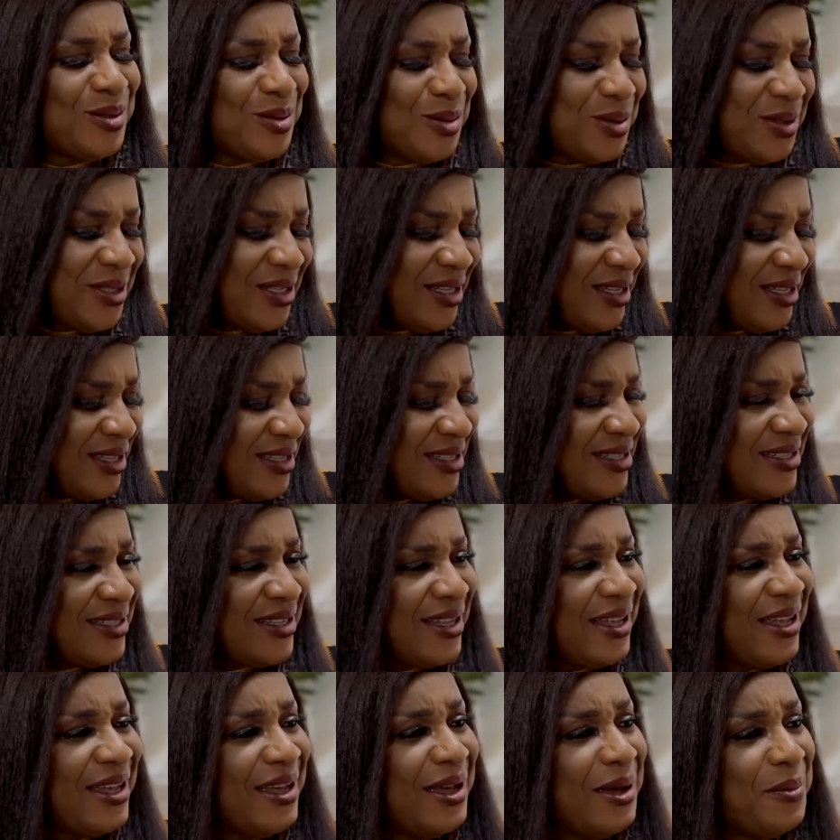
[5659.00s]
Today is
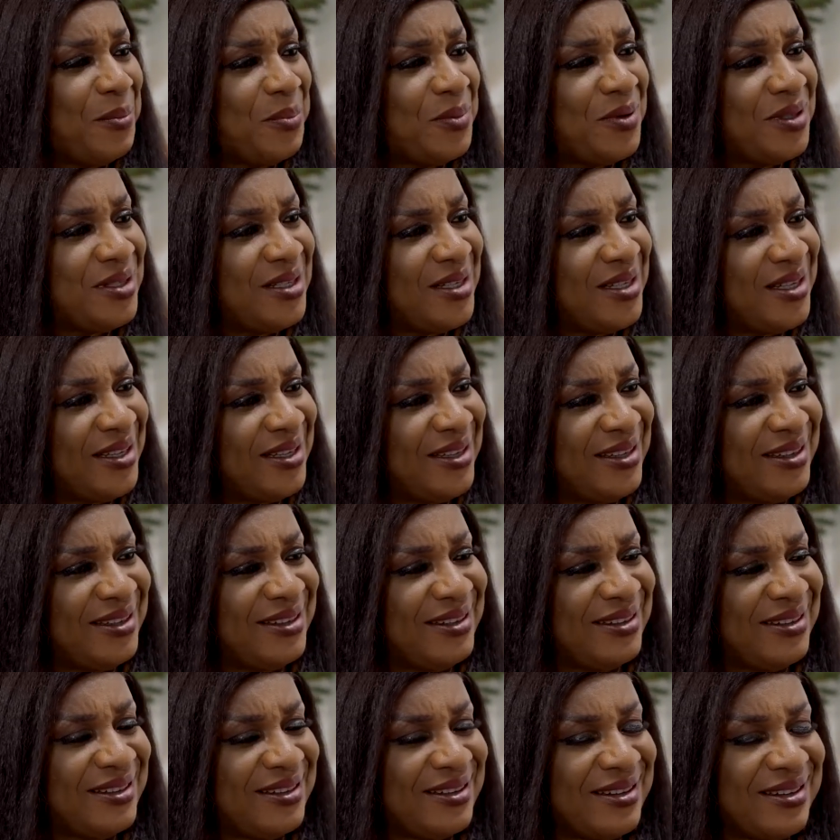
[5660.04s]
a happy day.
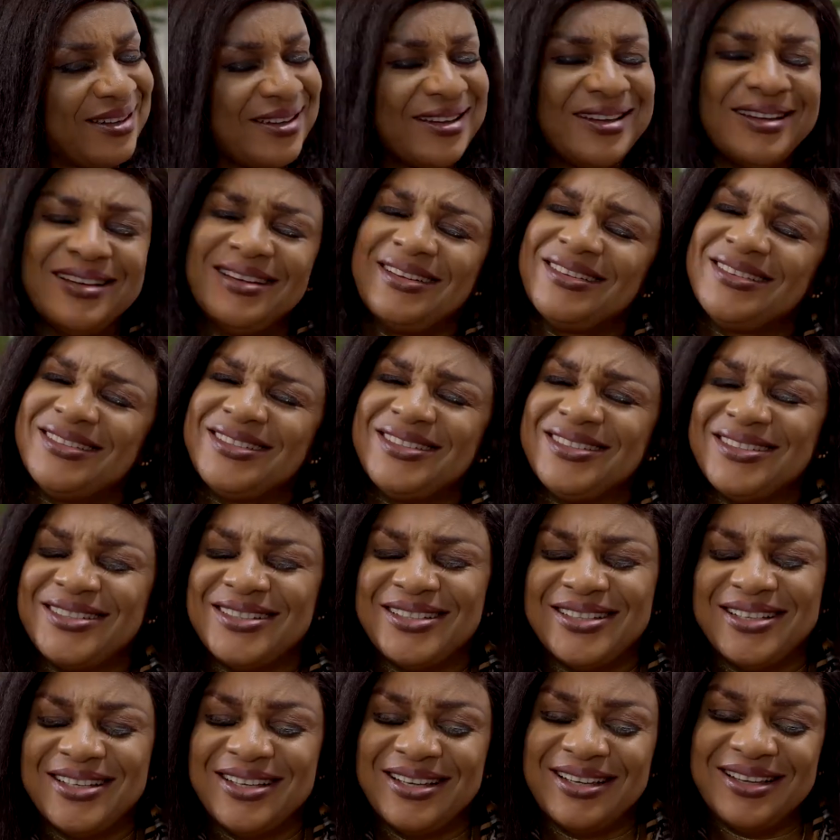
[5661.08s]
God,
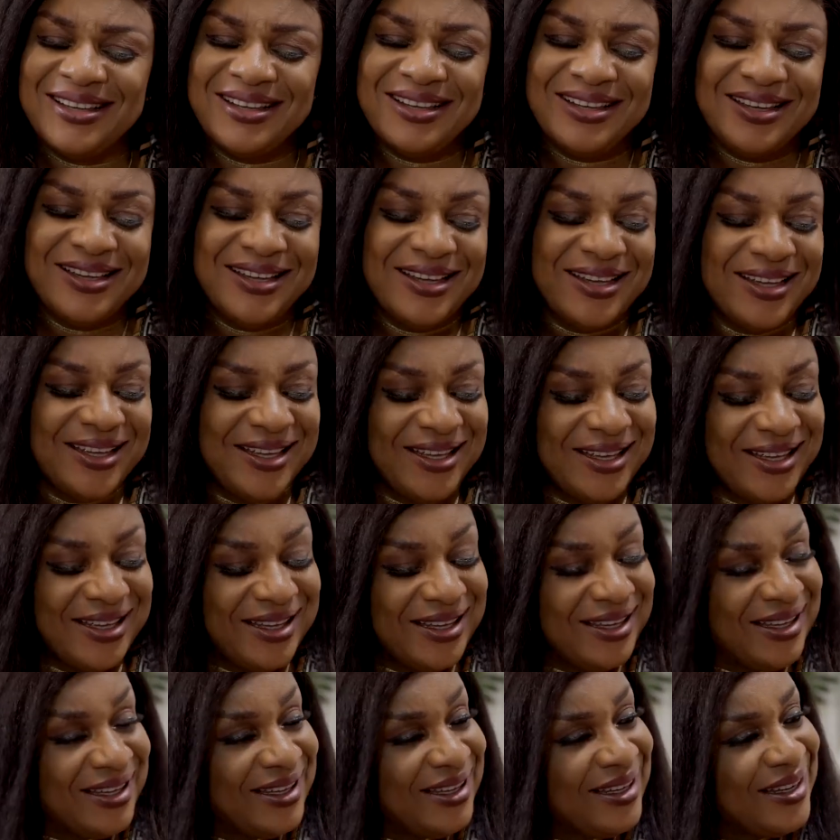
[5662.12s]

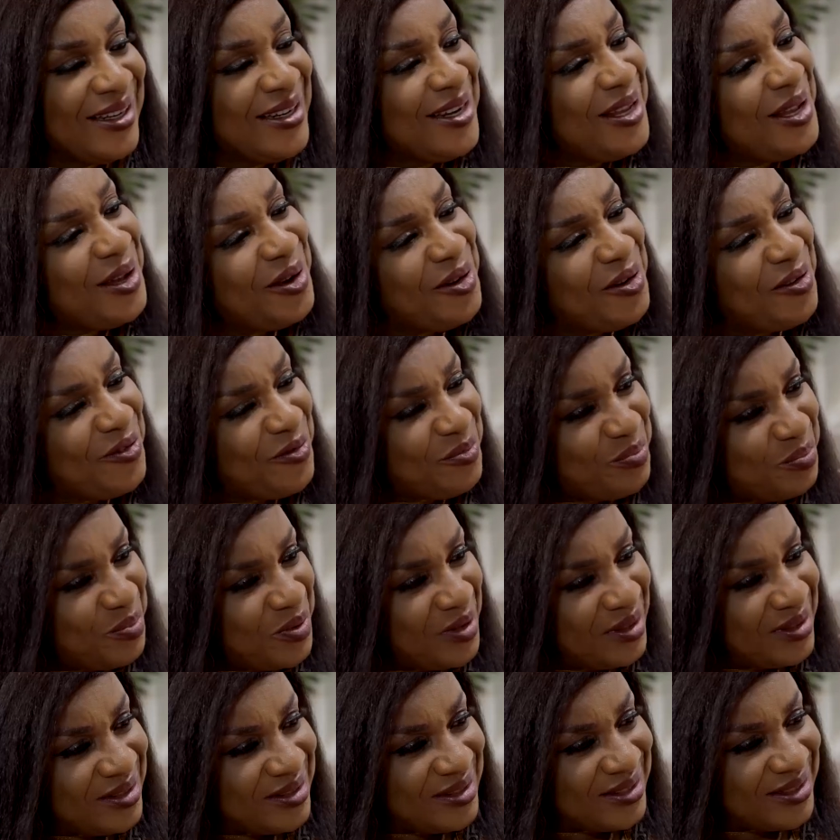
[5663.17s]
a day of
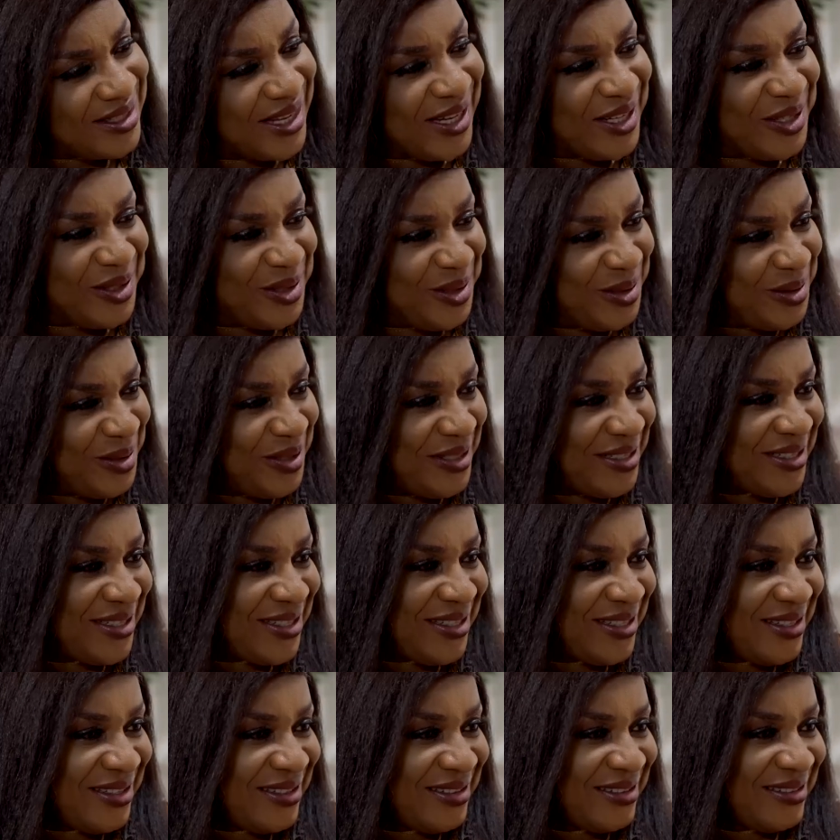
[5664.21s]
peace and
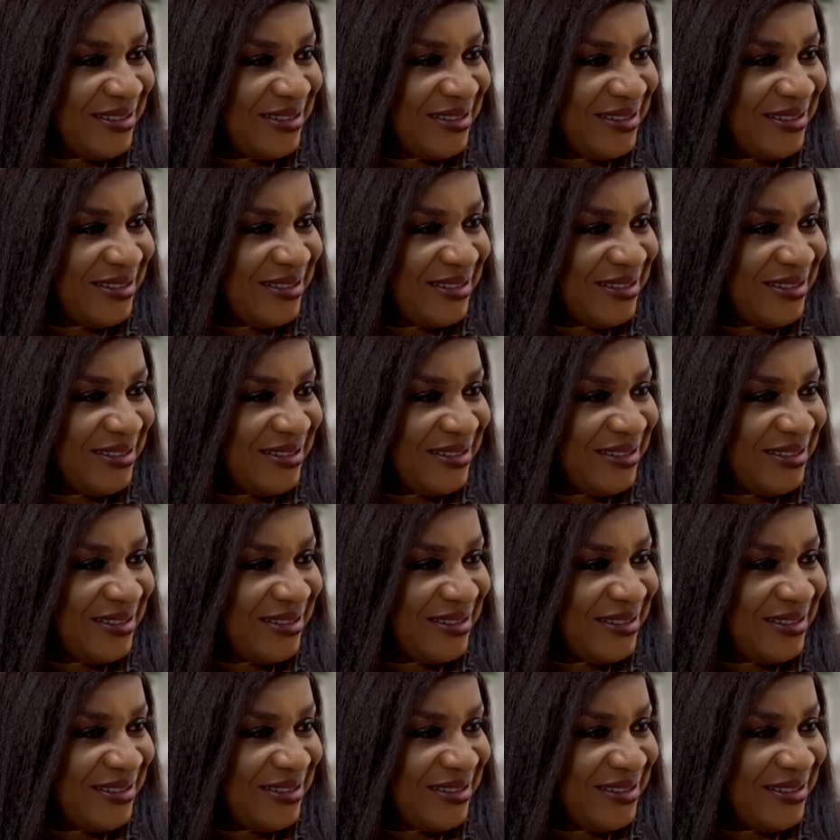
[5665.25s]
unity.